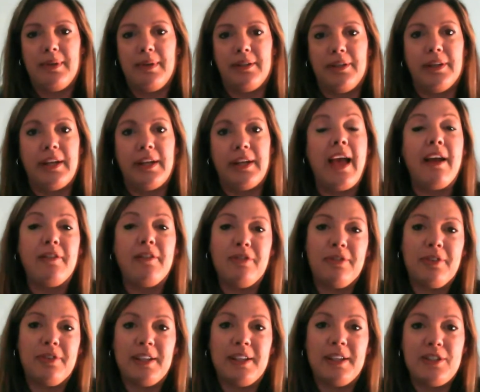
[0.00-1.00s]
on
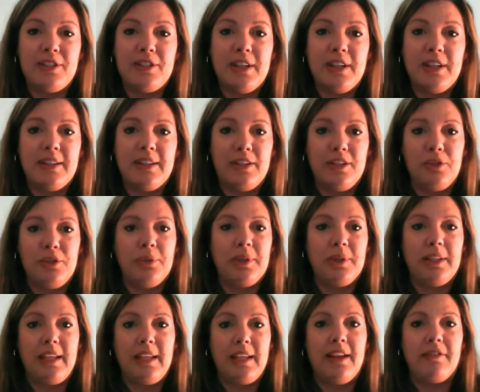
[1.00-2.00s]
average that you
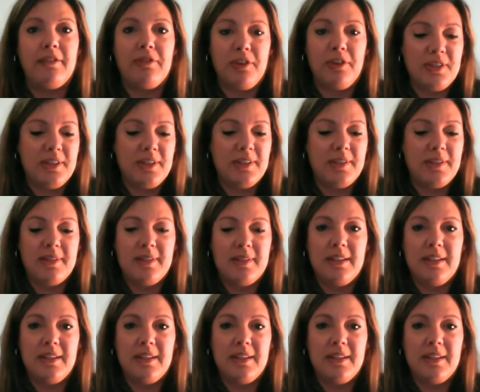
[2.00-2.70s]
would get versus,